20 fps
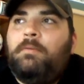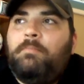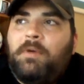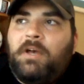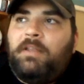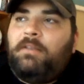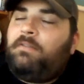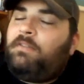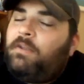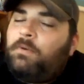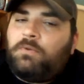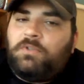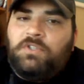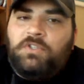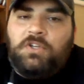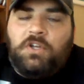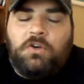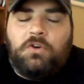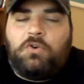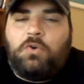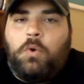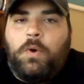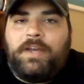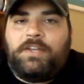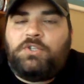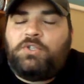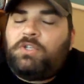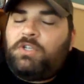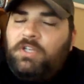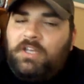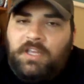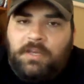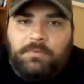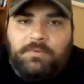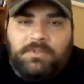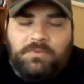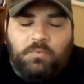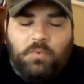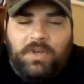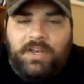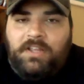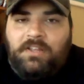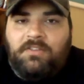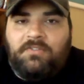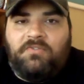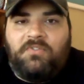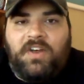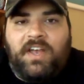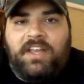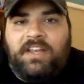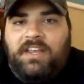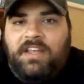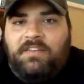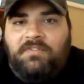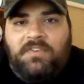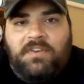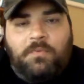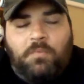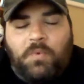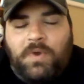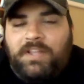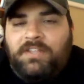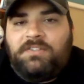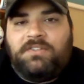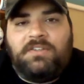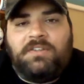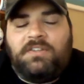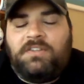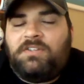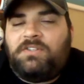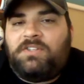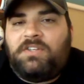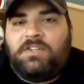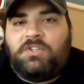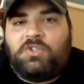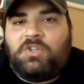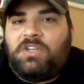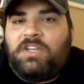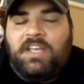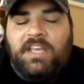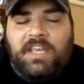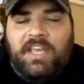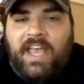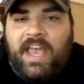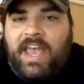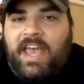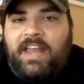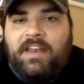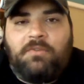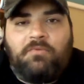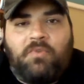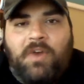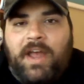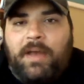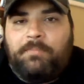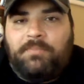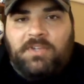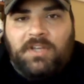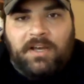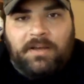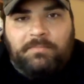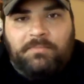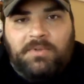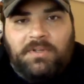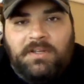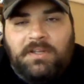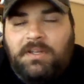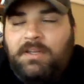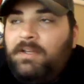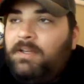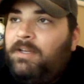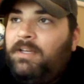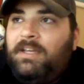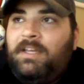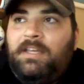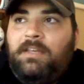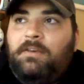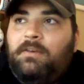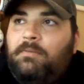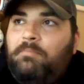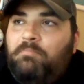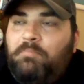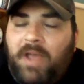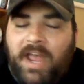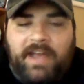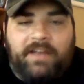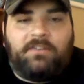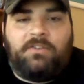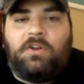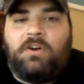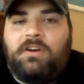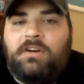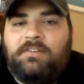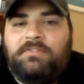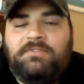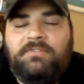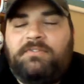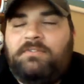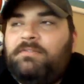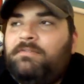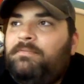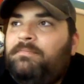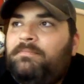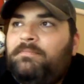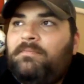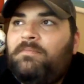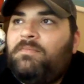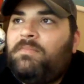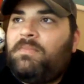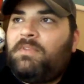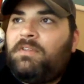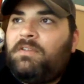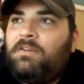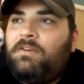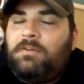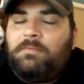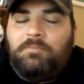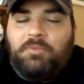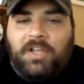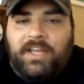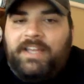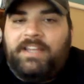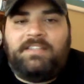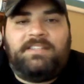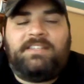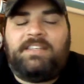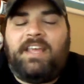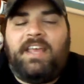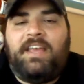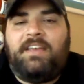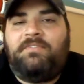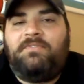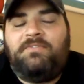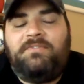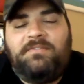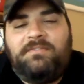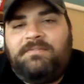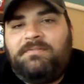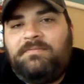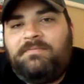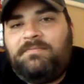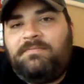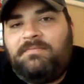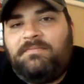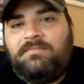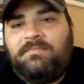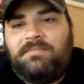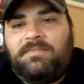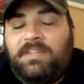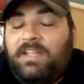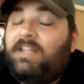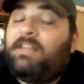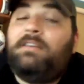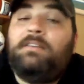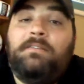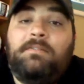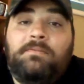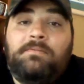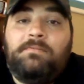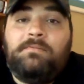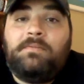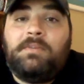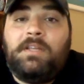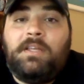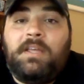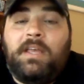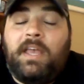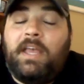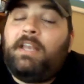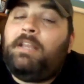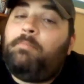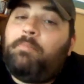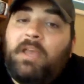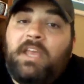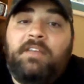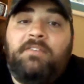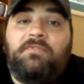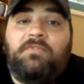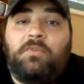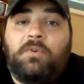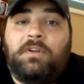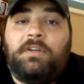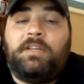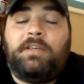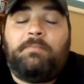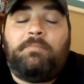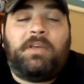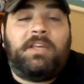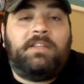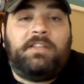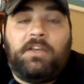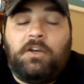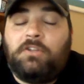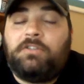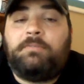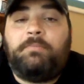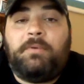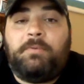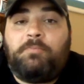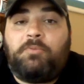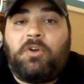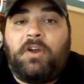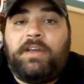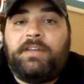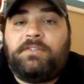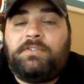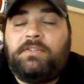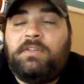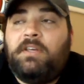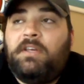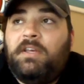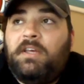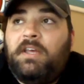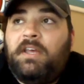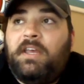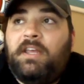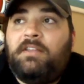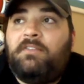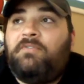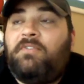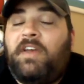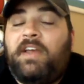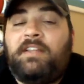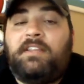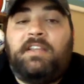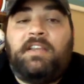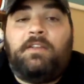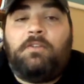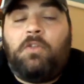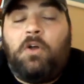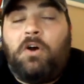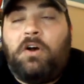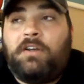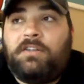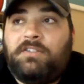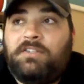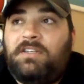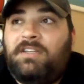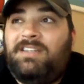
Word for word: But there was no question he was winning the fight. If it went to a decision, he had it wrapped up. Could have backed off. Could have played it safe. Didn't. And he paid for it. He paid the ultimate price in the fact that he lost.